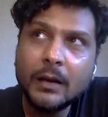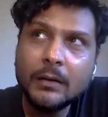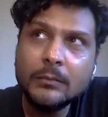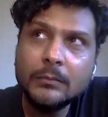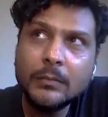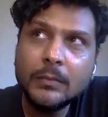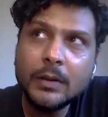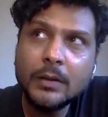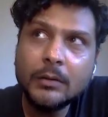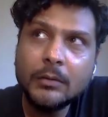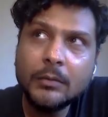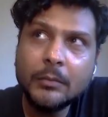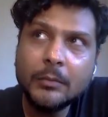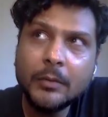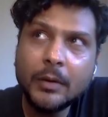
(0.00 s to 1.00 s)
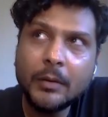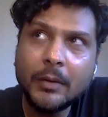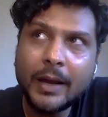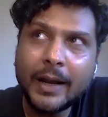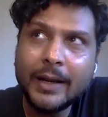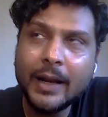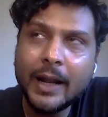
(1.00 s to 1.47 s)
uh, uh,
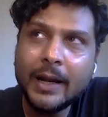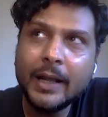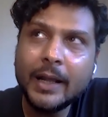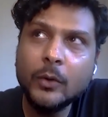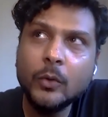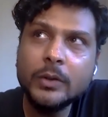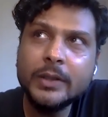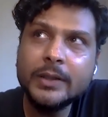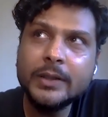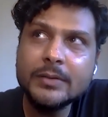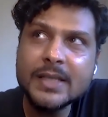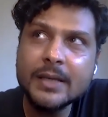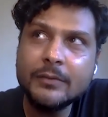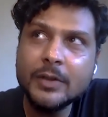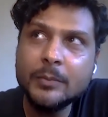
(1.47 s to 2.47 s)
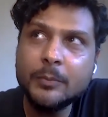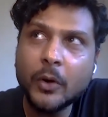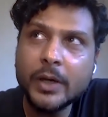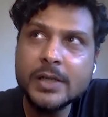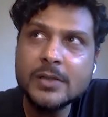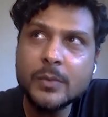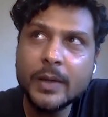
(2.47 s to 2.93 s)
and and I know that there were several
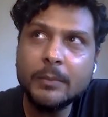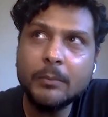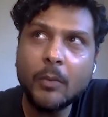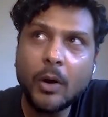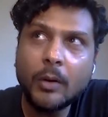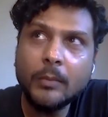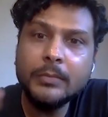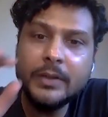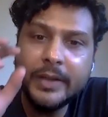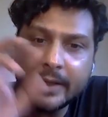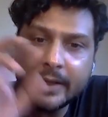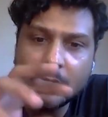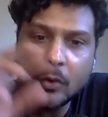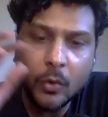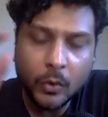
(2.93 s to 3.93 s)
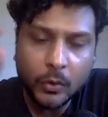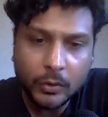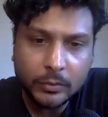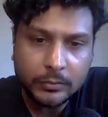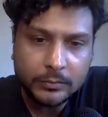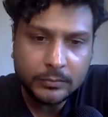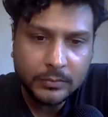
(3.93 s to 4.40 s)
points where mom did go to